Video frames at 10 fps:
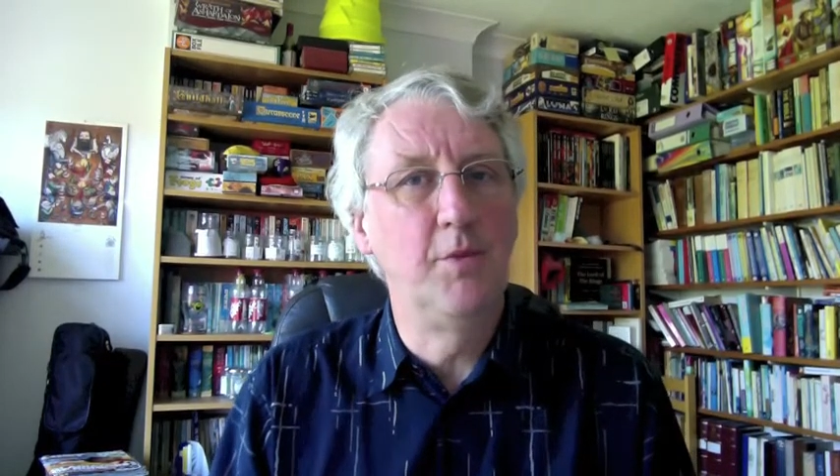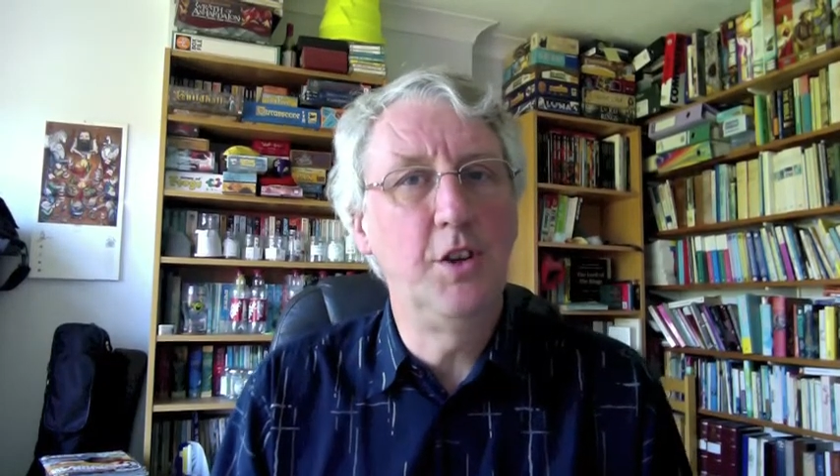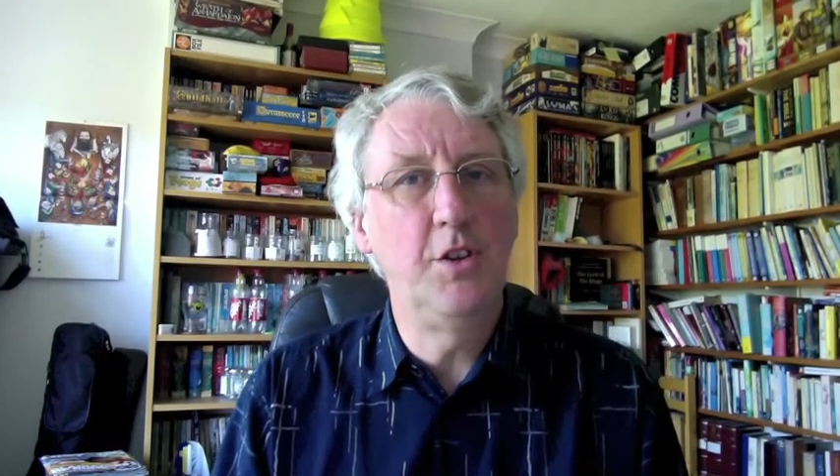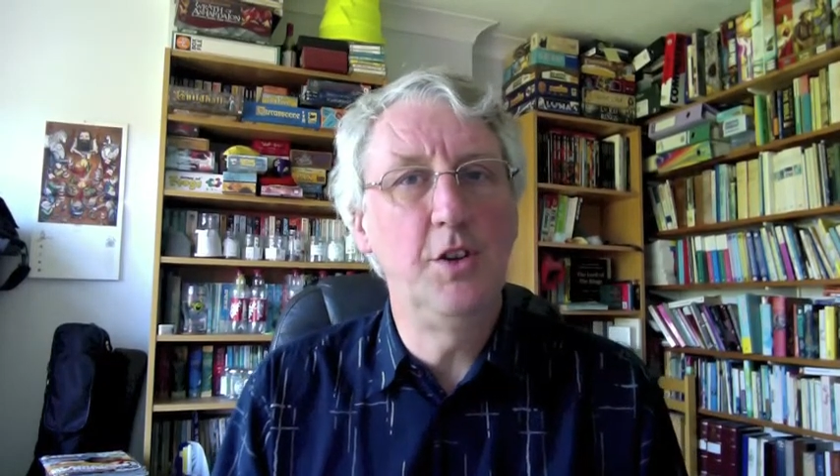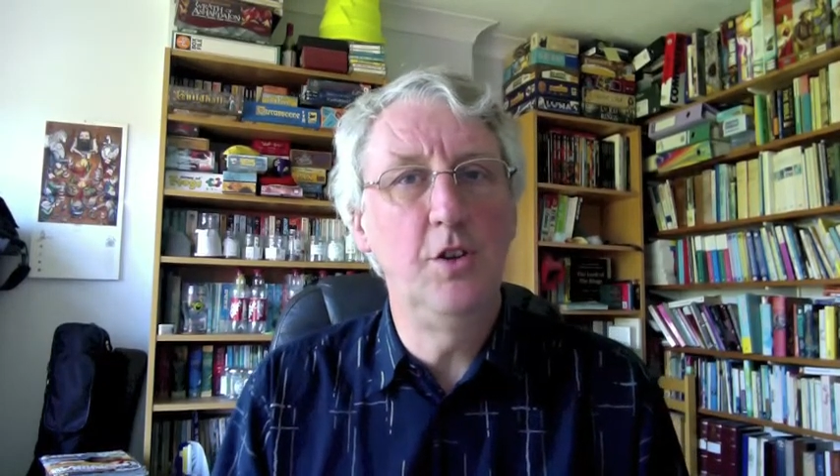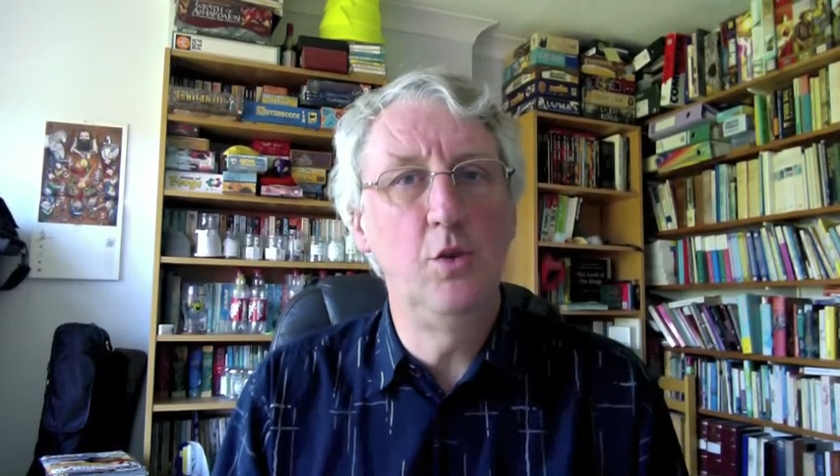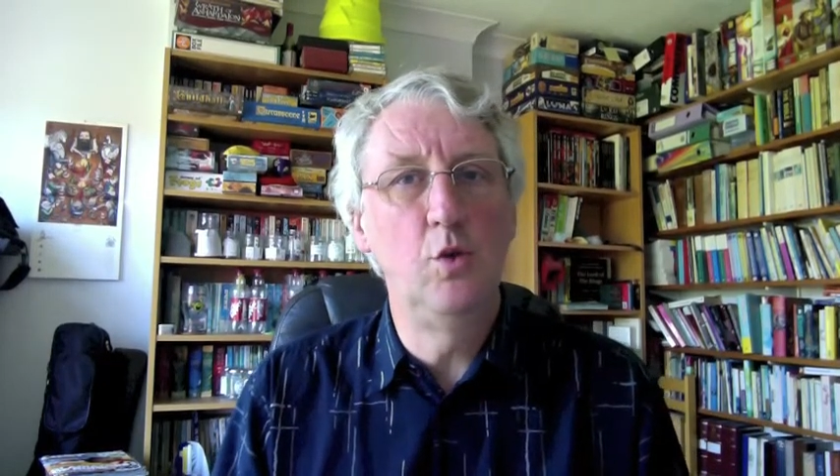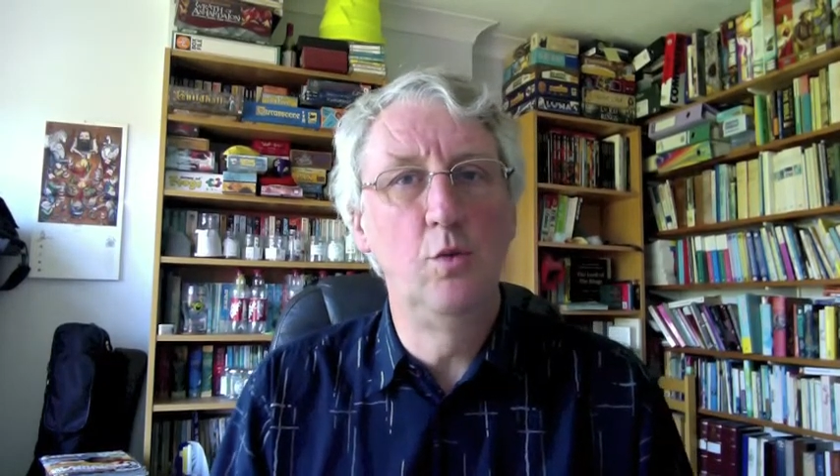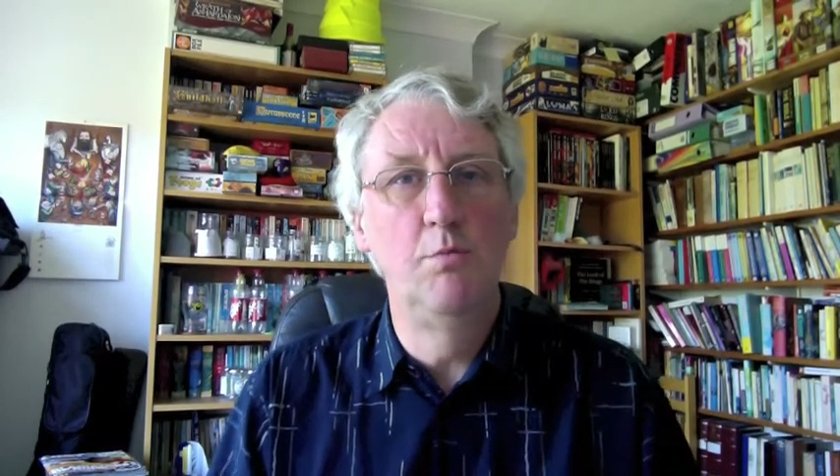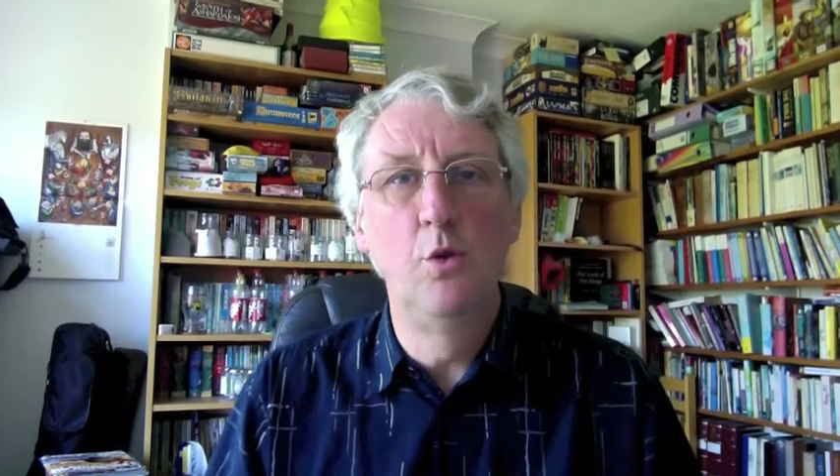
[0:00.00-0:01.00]
Do
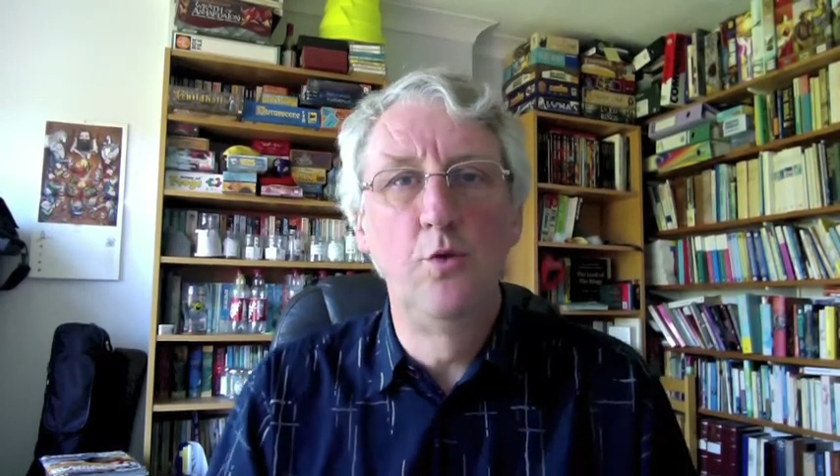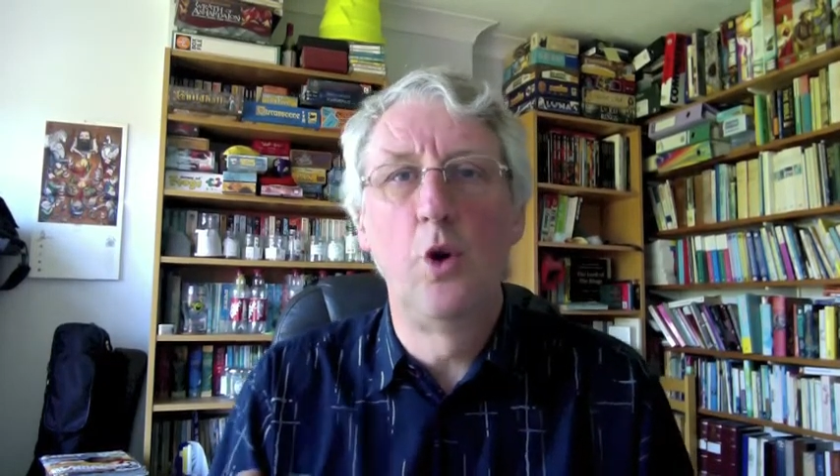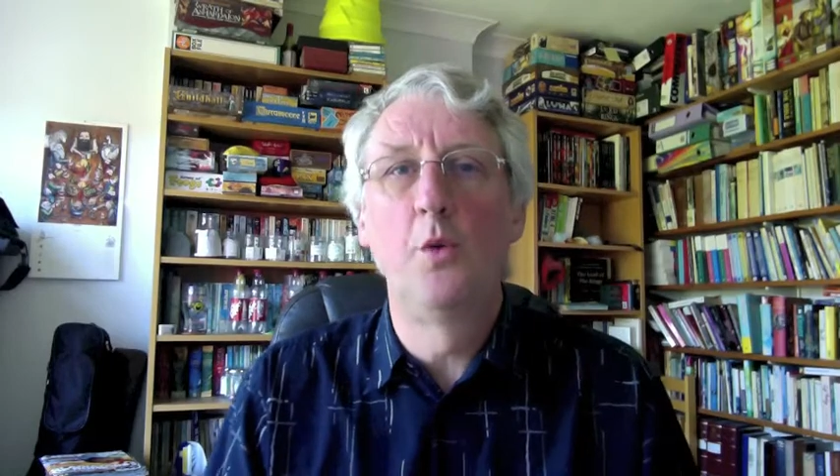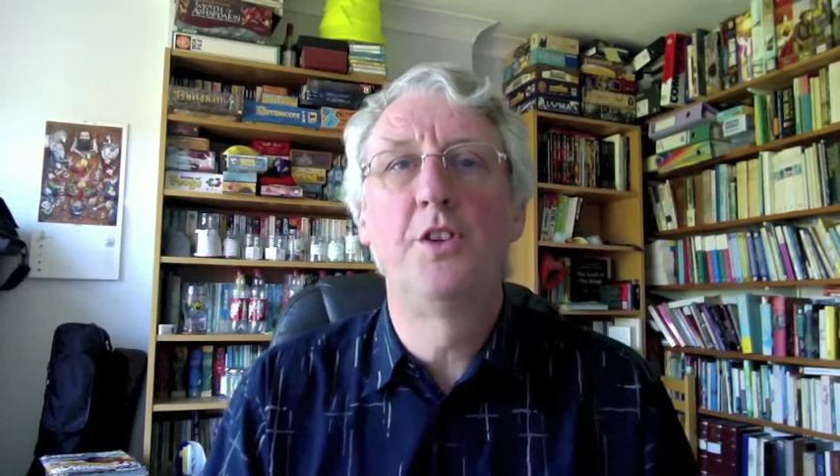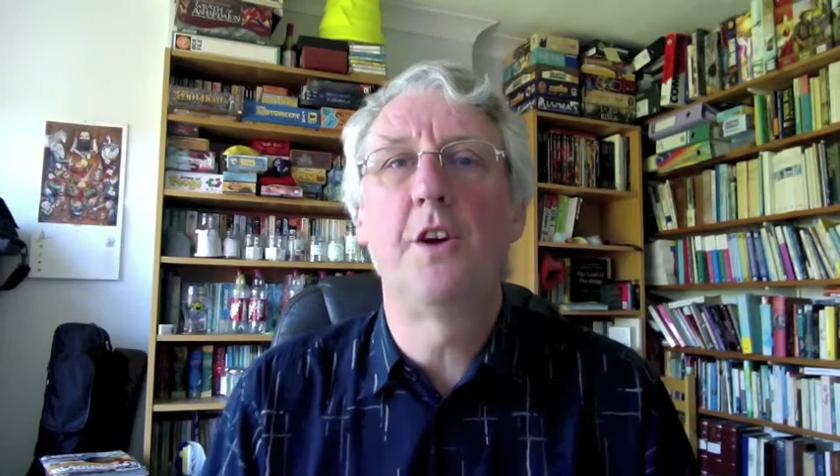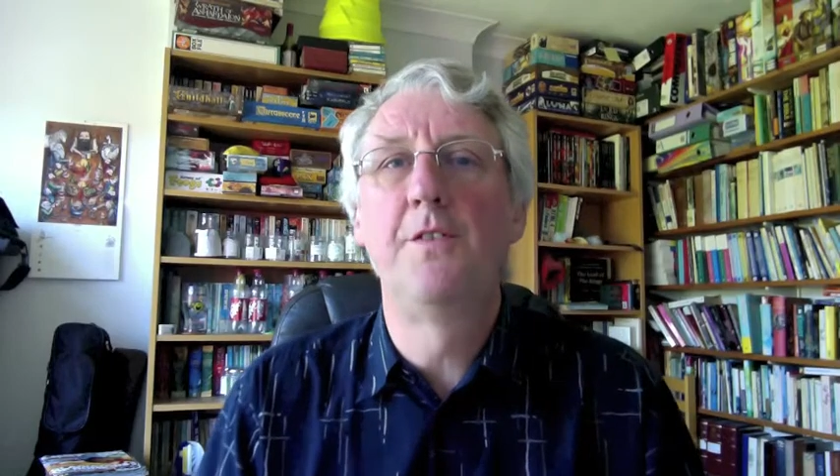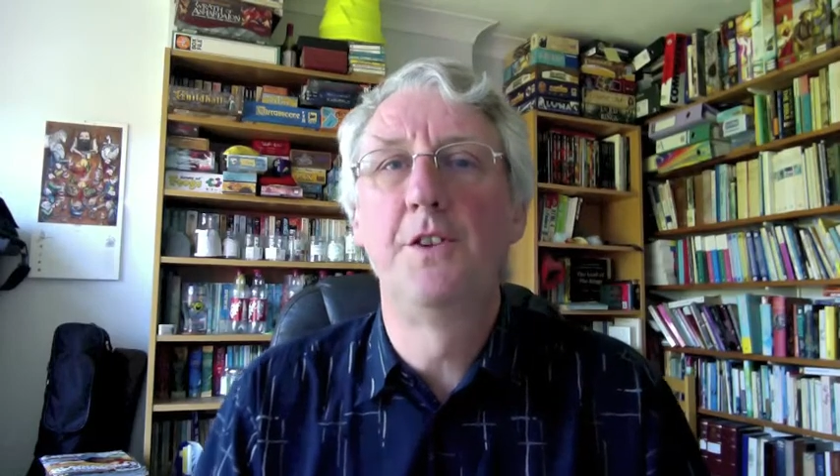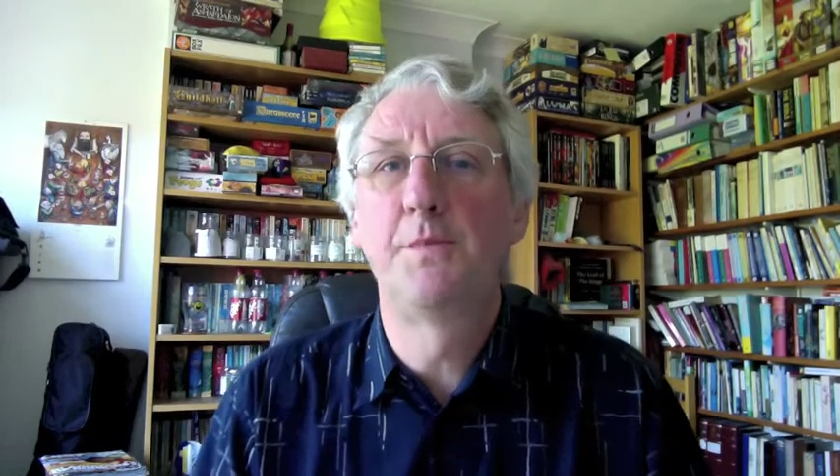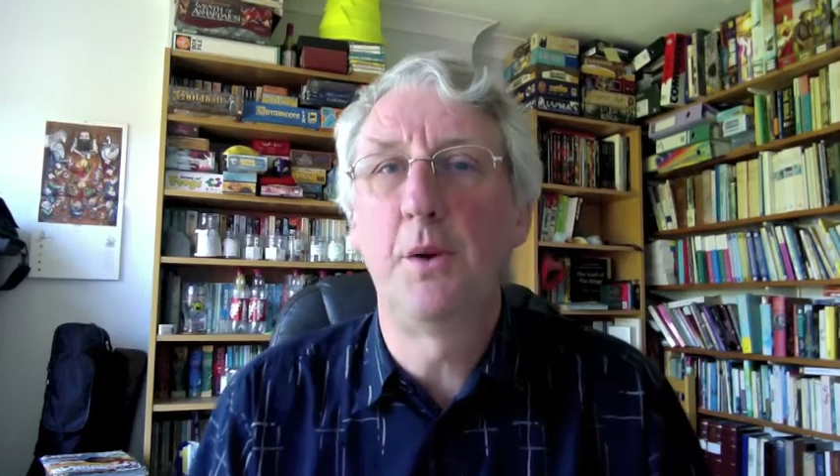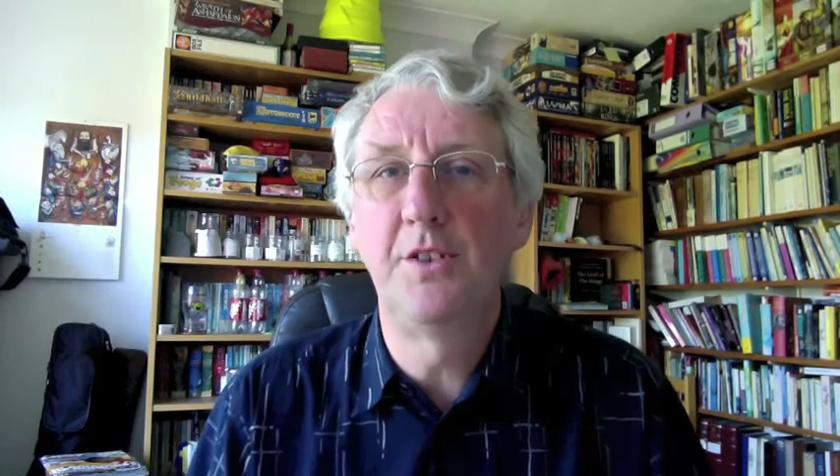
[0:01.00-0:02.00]
you move forward as often
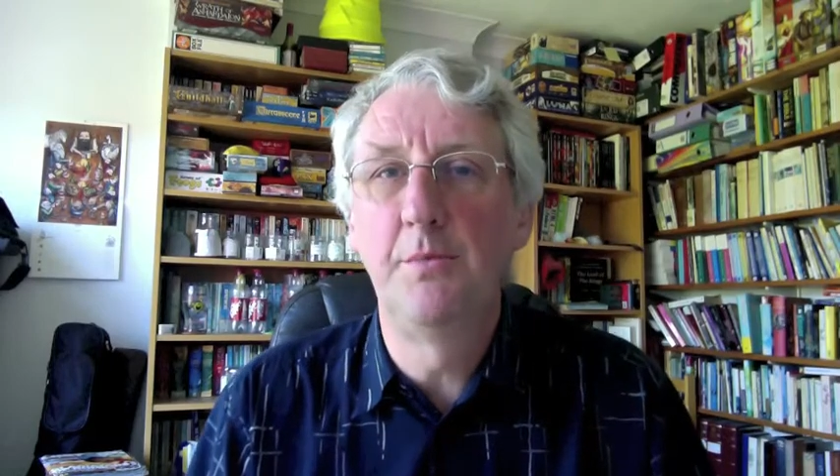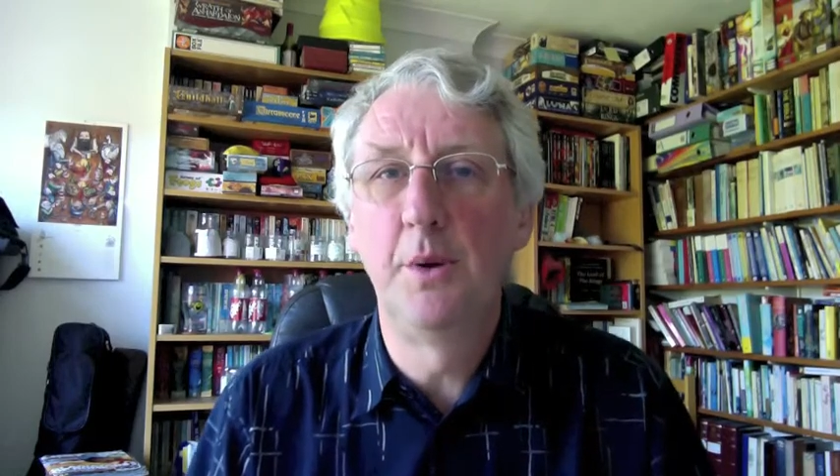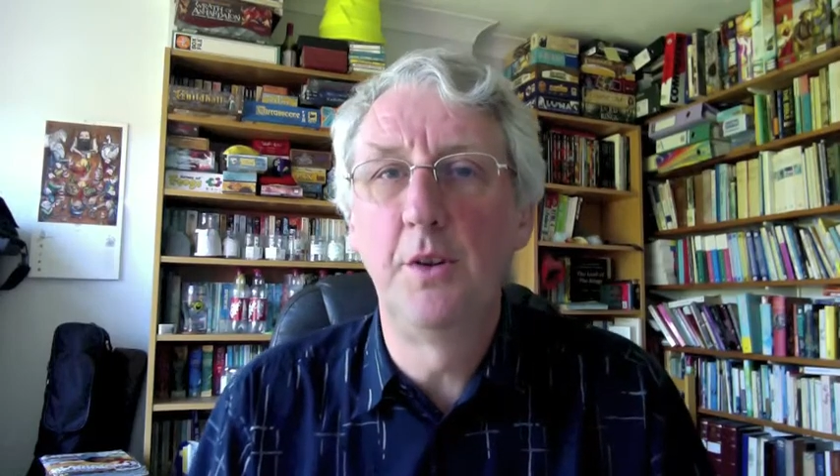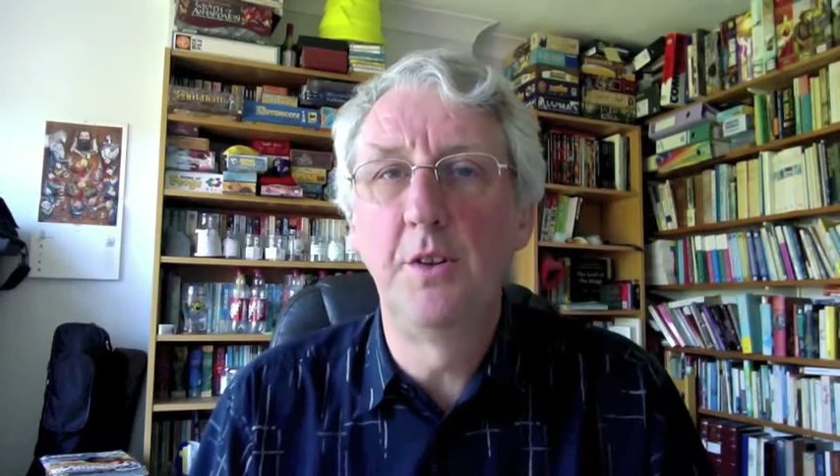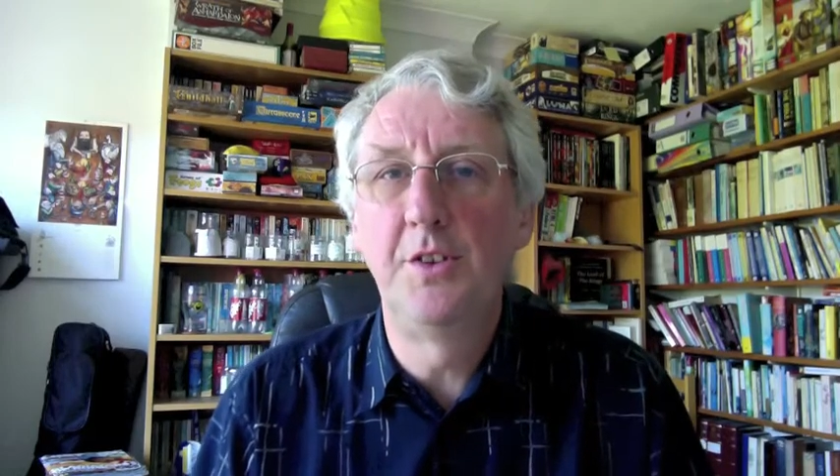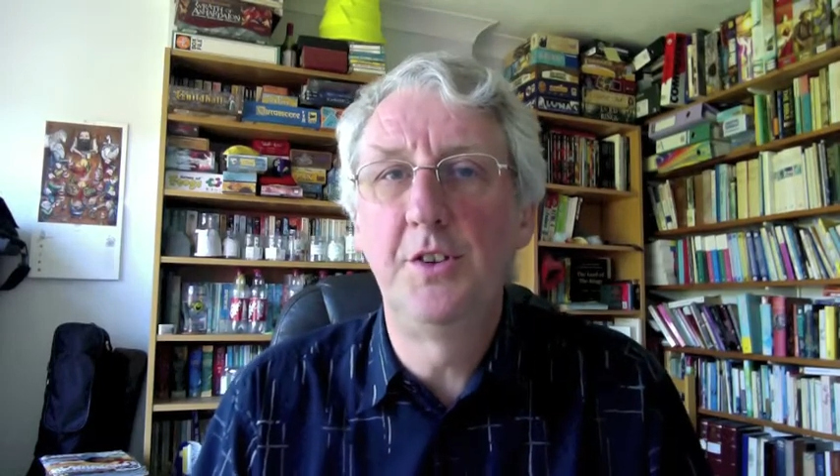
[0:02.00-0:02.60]
as possible?